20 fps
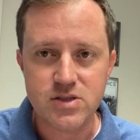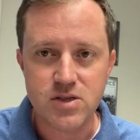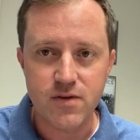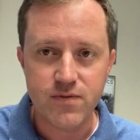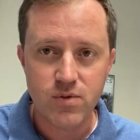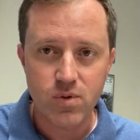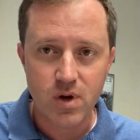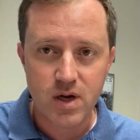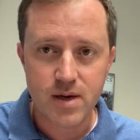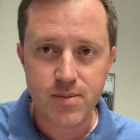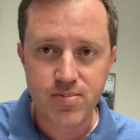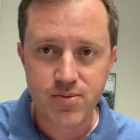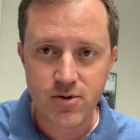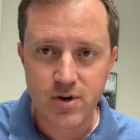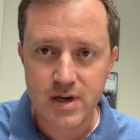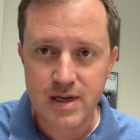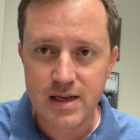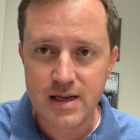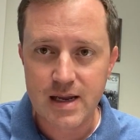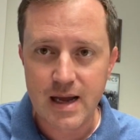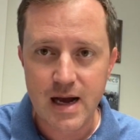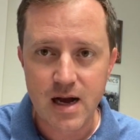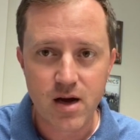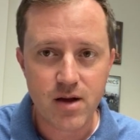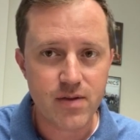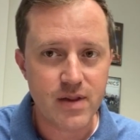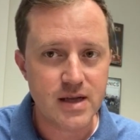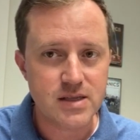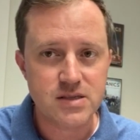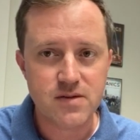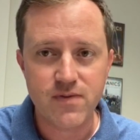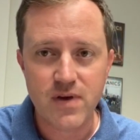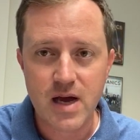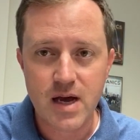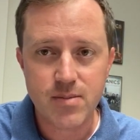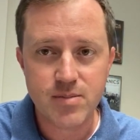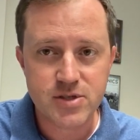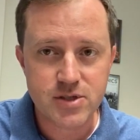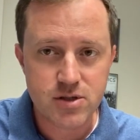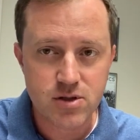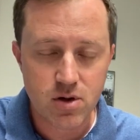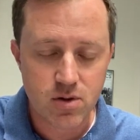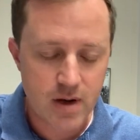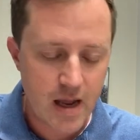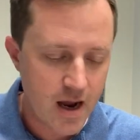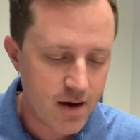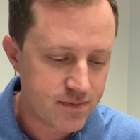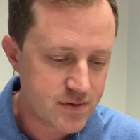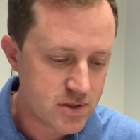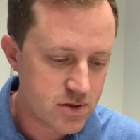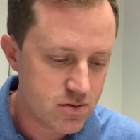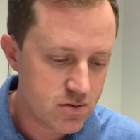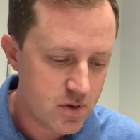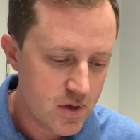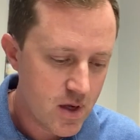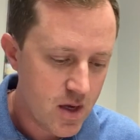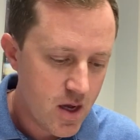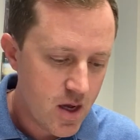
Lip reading: So if you want to print it out, that's fine, but you don't have to.